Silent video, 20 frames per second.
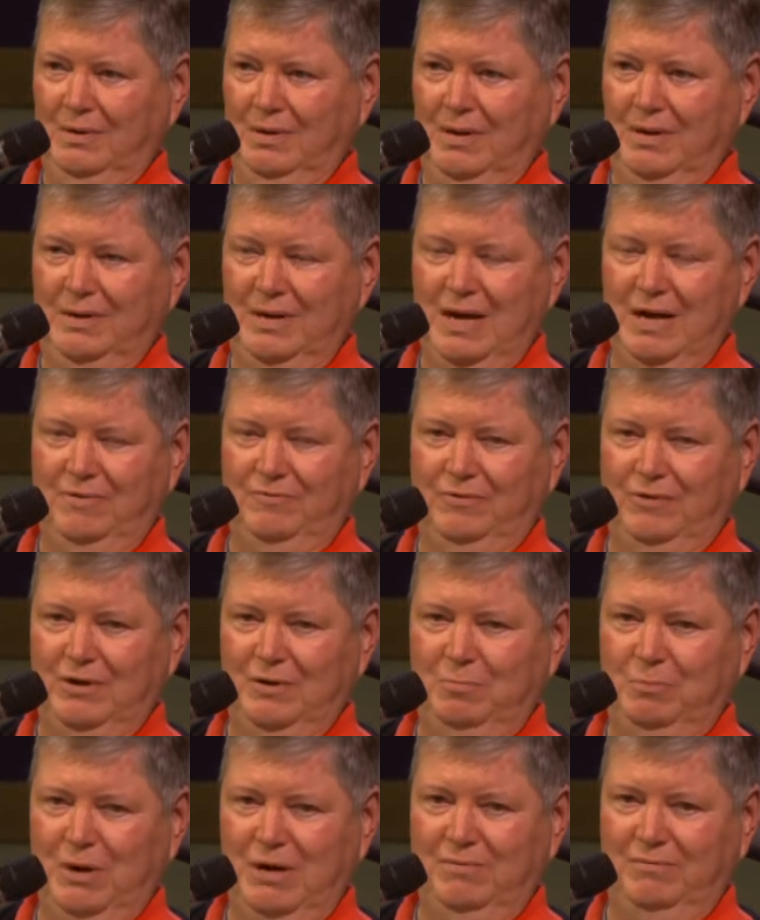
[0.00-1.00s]
and not
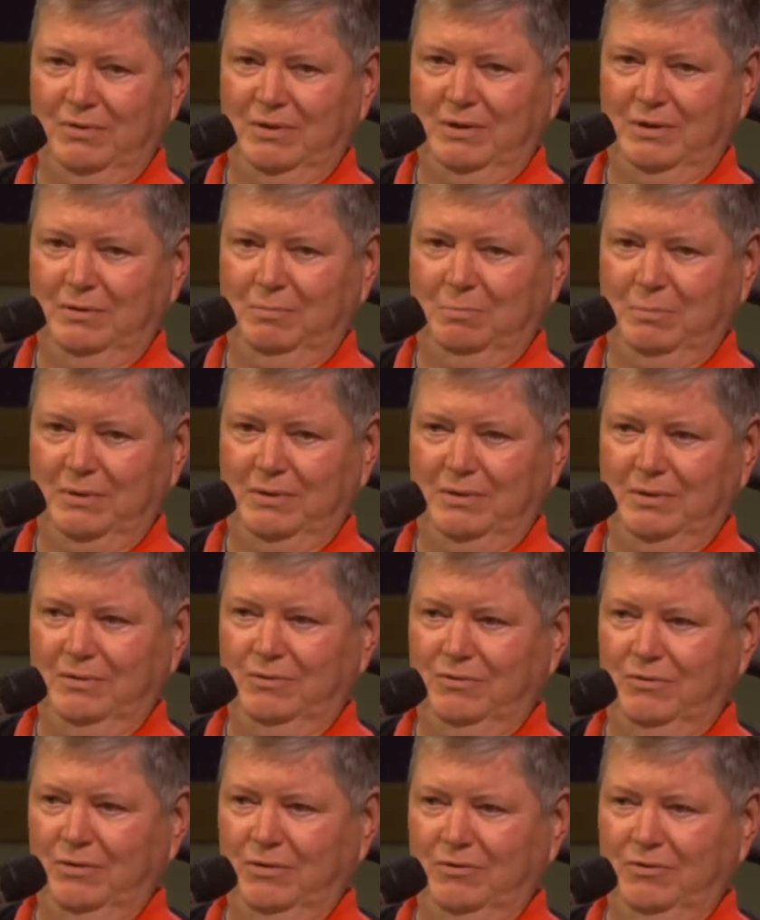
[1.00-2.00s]
very prevalent, but
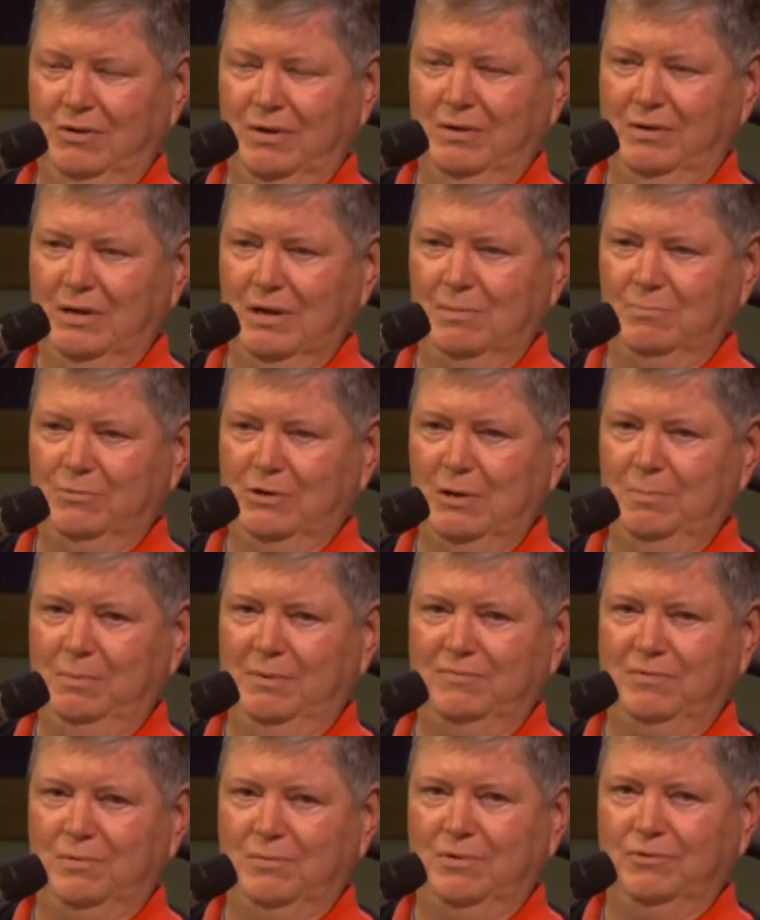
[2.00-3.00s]
it comes up
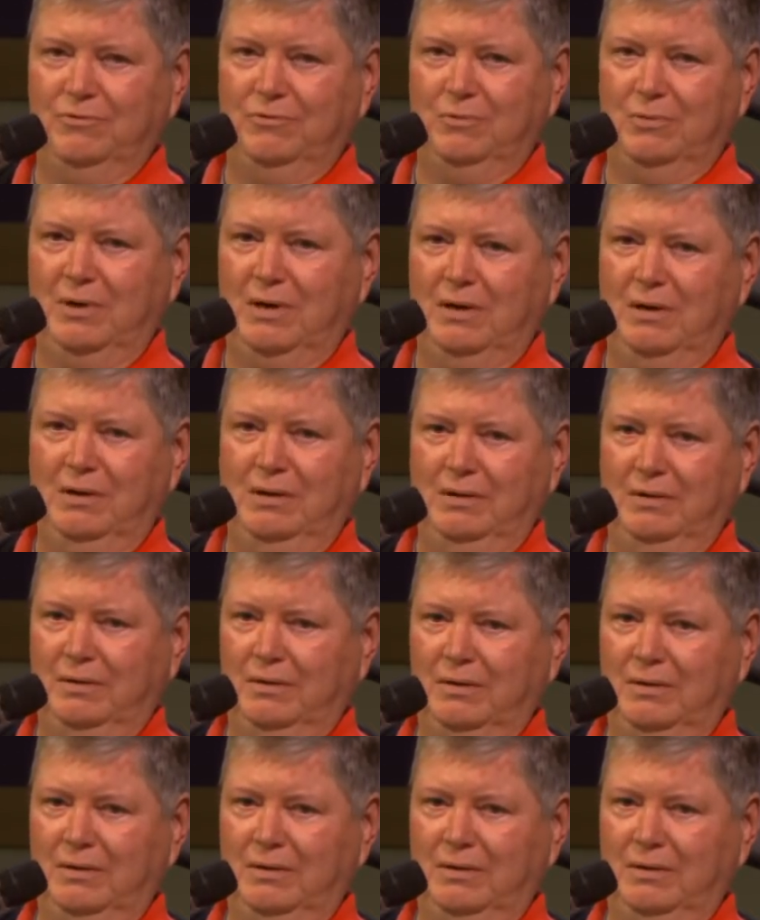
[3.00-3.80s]
every once in a while,